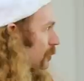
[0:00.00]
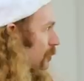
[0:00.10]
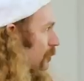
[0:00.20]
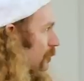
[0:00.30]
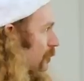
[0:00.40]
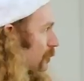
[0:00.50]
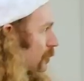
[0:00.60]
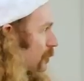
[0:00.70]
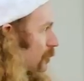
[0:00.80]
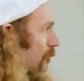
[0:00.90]

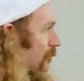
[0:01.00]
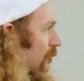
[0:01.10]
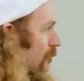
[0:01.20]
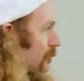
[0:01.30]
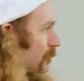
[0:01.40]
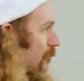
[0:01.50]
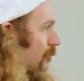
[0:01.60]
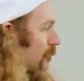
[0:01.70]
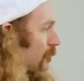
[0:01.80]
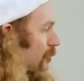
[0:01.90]

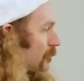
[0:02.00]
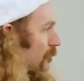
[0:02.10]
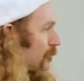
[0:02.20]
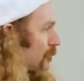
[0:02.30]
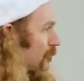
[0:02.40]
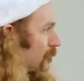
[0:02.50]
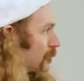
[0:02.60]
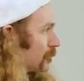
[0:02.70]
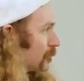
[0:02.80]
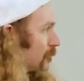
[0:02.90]

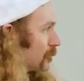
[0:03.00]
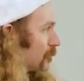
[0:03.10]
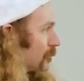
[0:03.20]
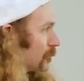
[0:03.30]
The person shown says nothing.